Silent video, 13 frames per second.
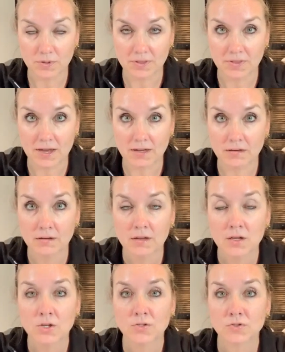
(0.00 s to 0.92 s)
with that.
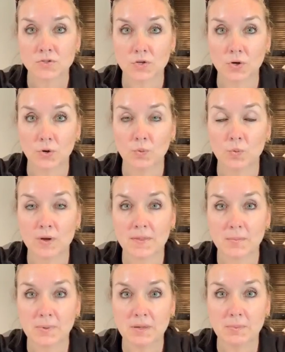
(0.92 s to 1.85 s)
So
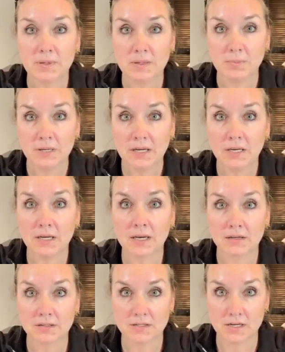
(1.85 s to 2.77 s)
what the
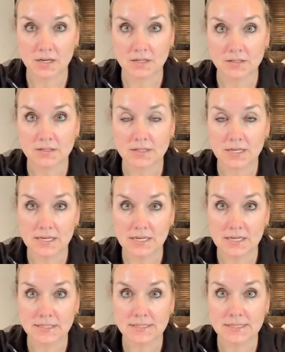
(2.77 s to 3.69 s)
PPP does
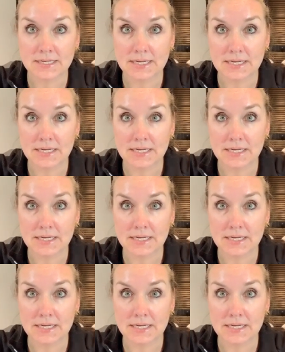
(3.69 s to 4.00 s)
is